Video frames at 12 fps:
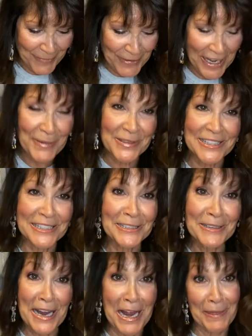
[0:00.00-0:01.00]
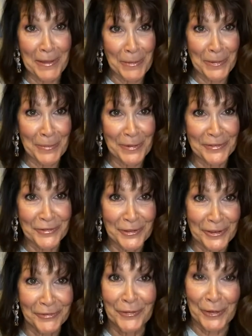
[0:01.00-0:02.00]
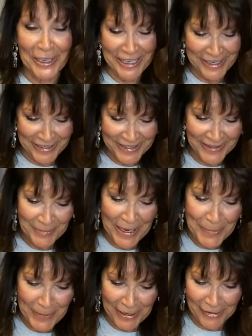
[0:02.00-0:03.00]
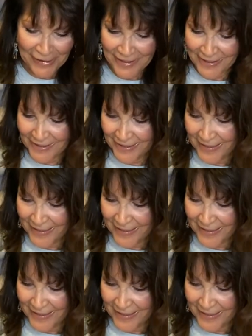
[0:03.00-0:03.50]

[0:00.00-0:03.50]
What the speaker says: when I was little and the only one for 4 years, my parents